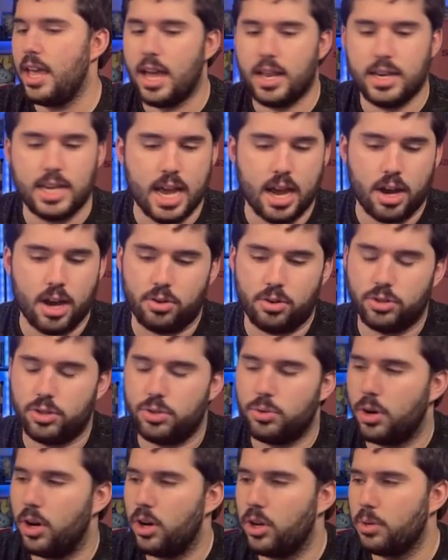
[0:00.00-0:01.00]
down to
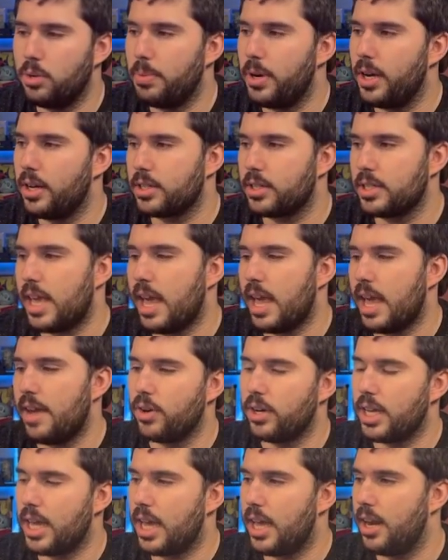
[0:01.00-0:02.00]
$100 ever
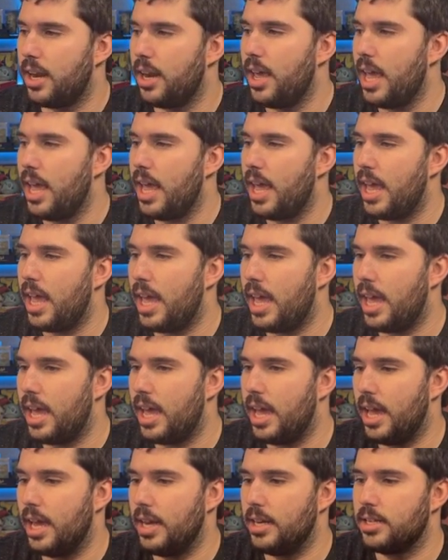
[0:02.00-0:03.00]
again.
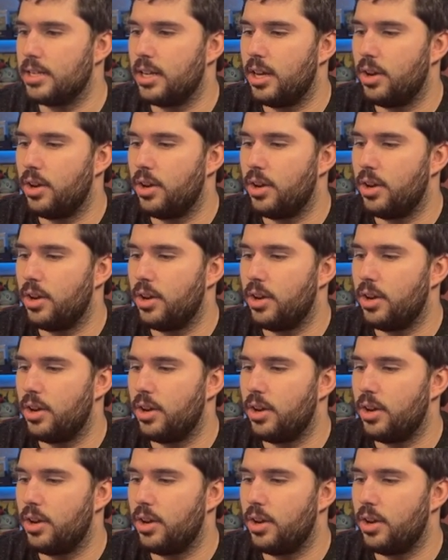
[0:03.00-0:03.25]
And